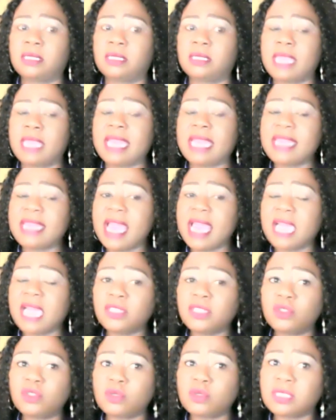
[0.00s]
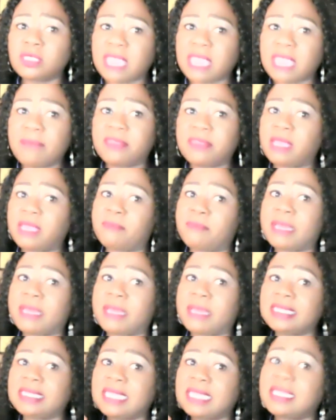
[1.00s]
And they had to do something, but
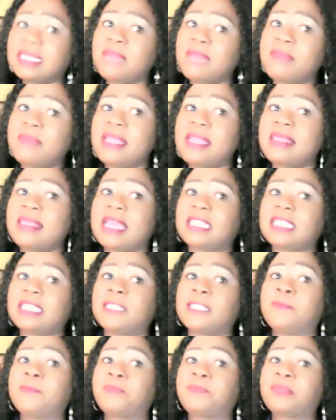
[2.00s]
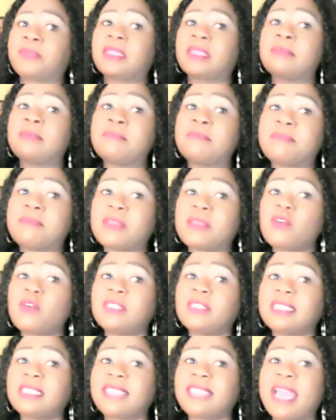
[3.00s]
it doesn't mean that because
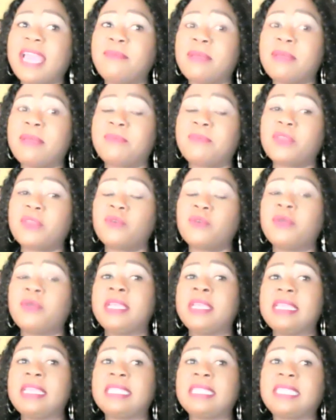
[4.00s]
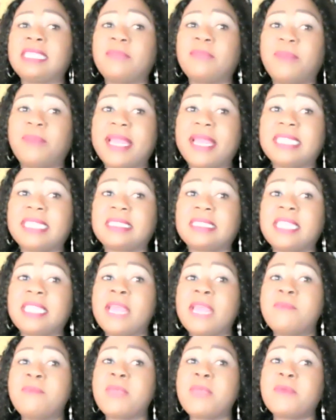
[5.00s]
the cyber bill is in place,
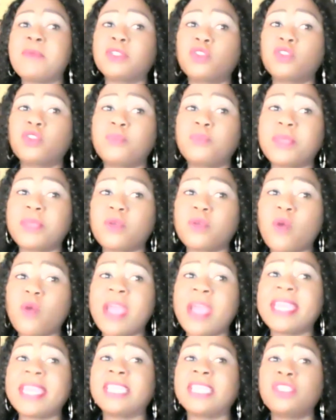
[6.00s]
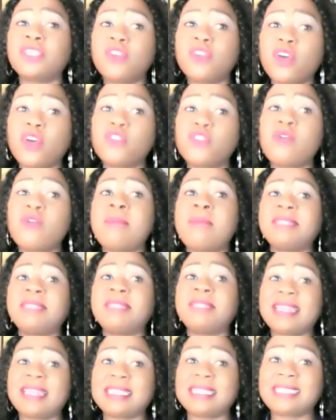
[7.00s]
people should be quiet. No, you are
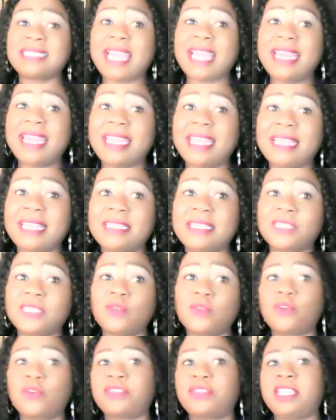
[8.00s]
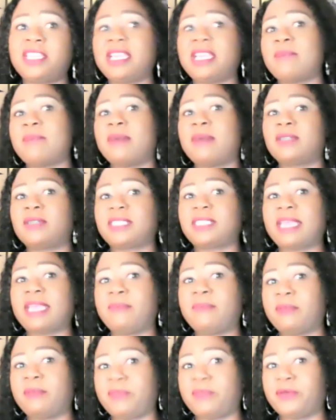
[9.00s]
misunderstanding this whole thing about
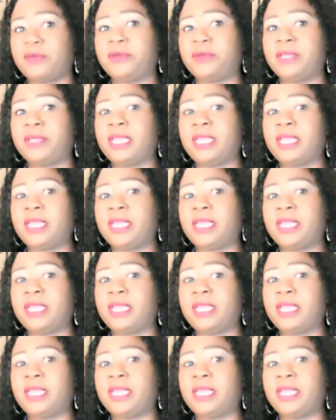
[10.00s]
cyber bill.